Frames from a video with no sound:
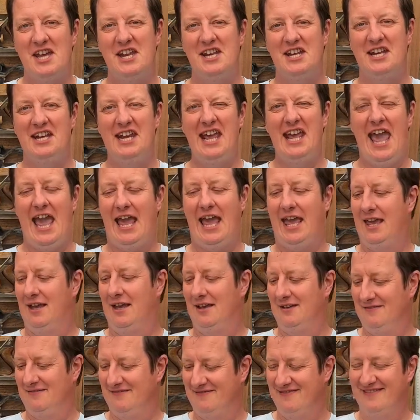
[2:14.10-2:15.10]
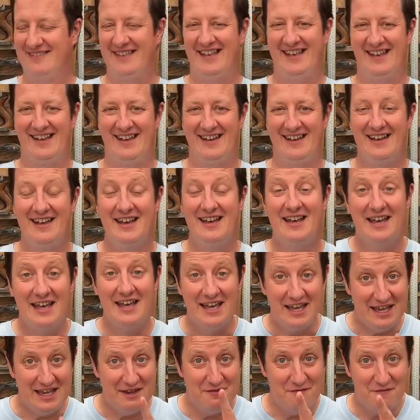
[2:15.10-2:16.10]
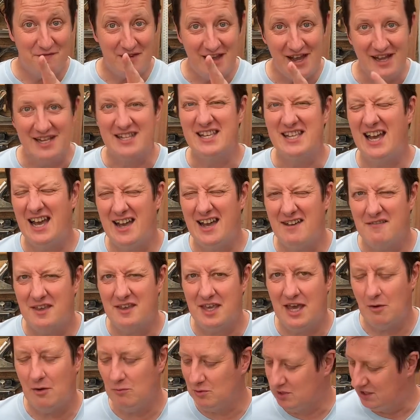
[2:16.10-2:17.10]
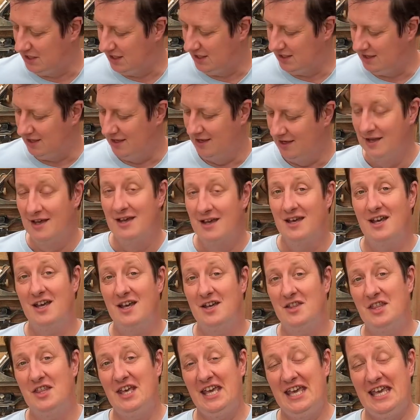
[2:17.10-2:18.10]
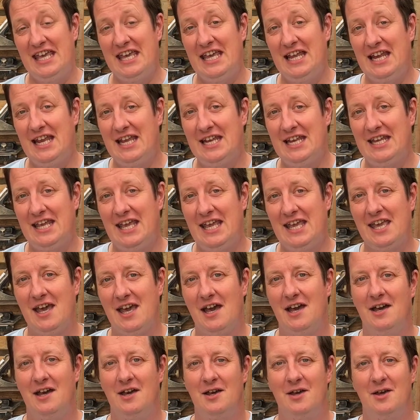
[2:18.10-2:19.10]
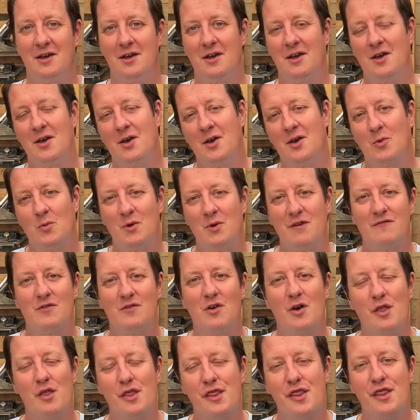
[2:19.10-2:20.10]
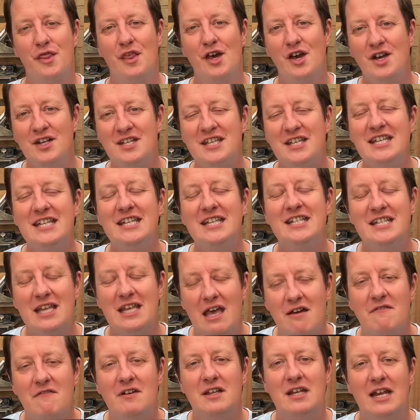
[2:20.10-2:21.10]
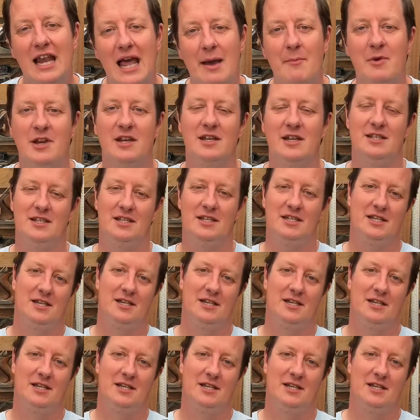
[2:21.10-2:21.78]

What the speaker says: neck. In fact, I've counted at the heel end here, we've got 37 laminates.